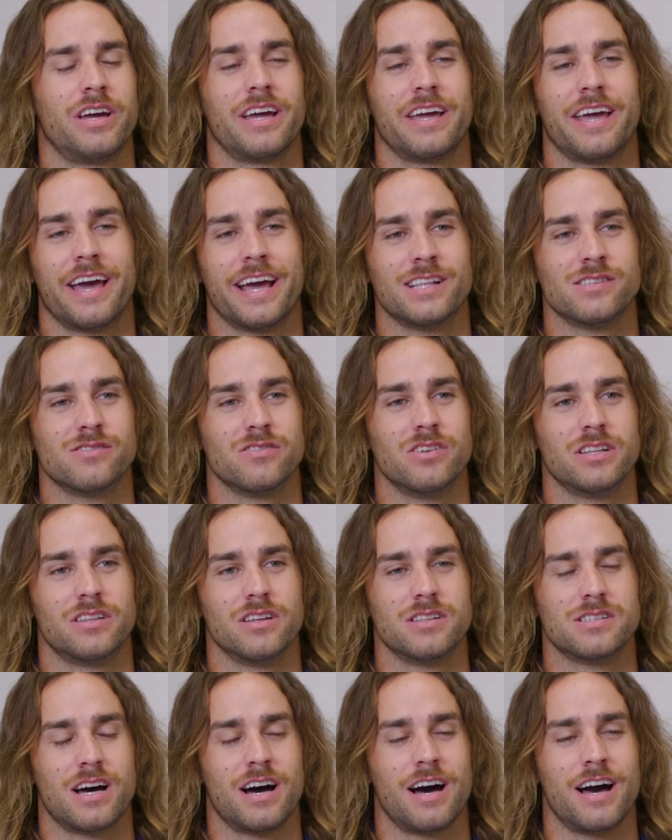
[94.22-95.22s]
in Gainesville at
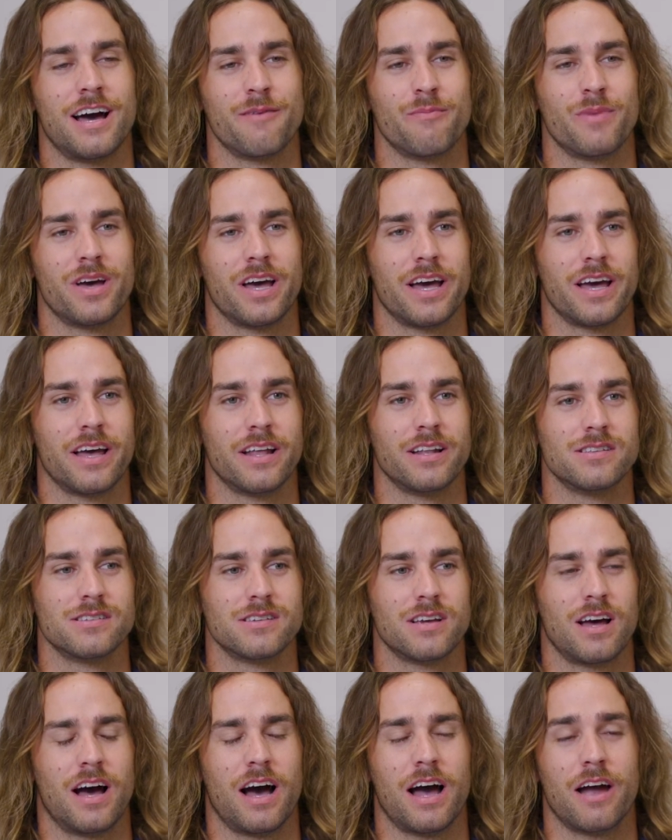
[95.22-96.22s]
the time and
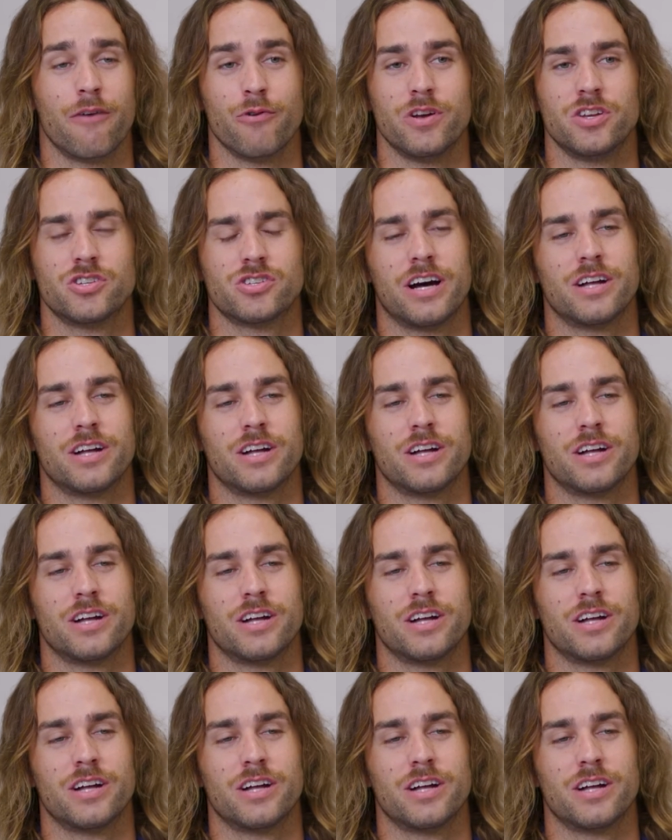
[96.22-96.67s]
I reached